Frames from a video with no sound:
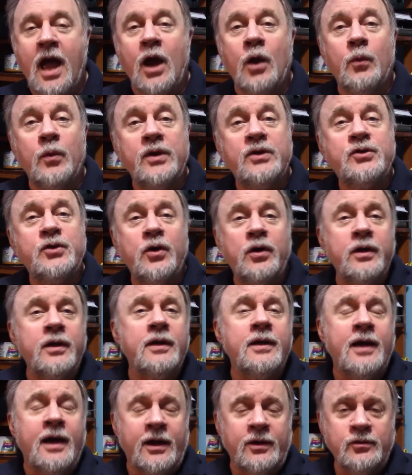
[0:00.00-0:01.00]
Returning
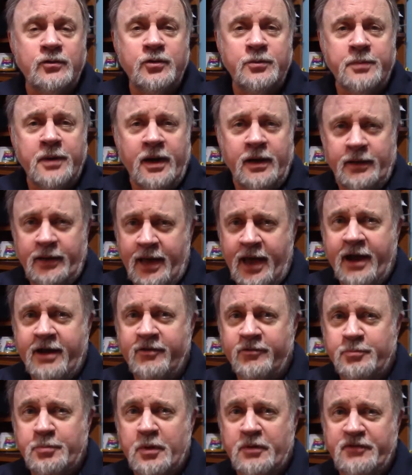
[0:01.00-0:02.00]
now to my lack
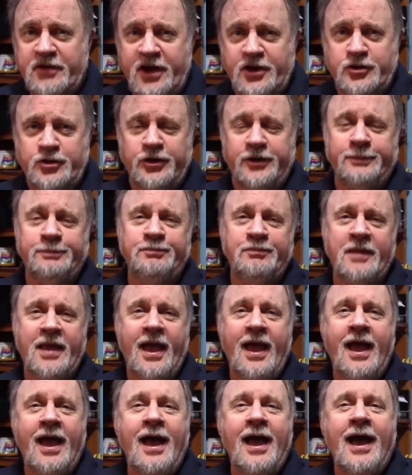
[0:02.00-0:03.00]
of perfection.
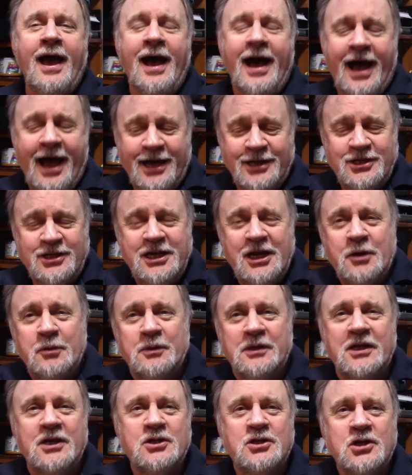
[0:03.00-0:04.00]
I
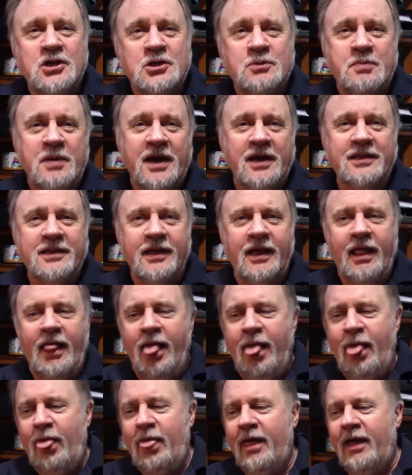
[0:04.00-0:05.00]
secretly suspect,
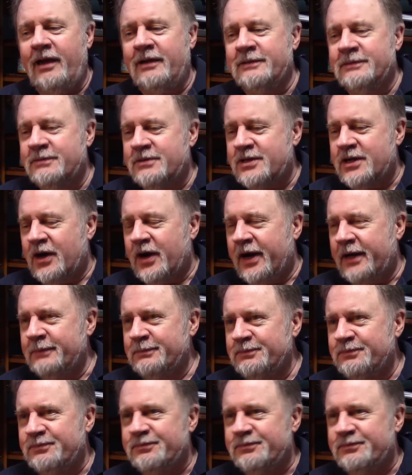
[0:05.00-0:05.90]
sorry.